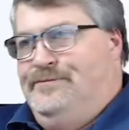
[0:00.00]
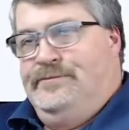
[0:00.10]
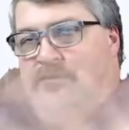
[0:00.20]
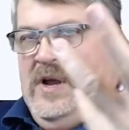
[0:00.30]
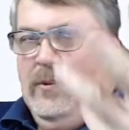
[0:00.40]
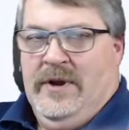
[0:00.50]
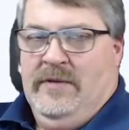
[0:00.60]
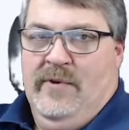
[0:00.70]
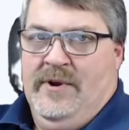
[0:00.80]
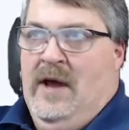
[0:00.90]
I run it
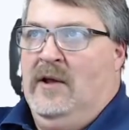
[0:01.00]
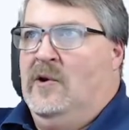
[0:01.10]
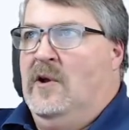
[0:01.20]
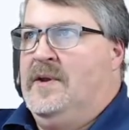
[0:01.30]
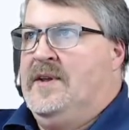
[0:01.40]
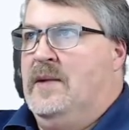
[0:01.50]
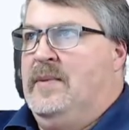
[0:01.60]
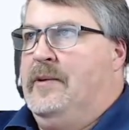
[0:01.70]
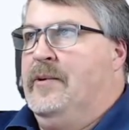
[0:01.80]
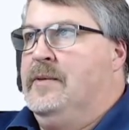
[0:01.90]
for $1 all the time
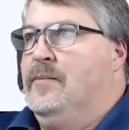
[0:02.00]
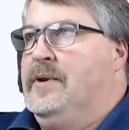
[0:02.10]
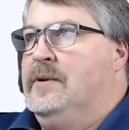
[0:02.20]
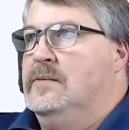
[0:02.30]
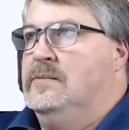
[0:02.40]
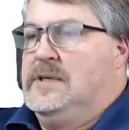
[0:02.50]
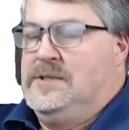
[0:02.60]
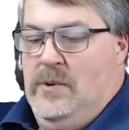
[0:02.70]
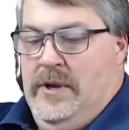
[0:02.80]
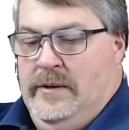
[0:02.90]
anyway, but that's
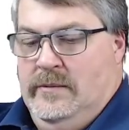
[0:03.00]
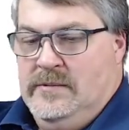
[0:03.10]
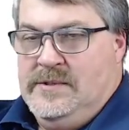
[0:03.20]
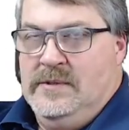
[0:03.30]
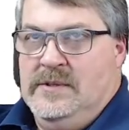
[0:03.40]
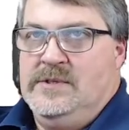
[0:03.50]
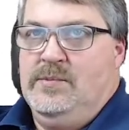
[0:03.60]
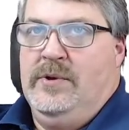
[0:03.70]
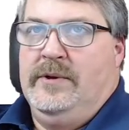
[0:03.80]
okay. So let's put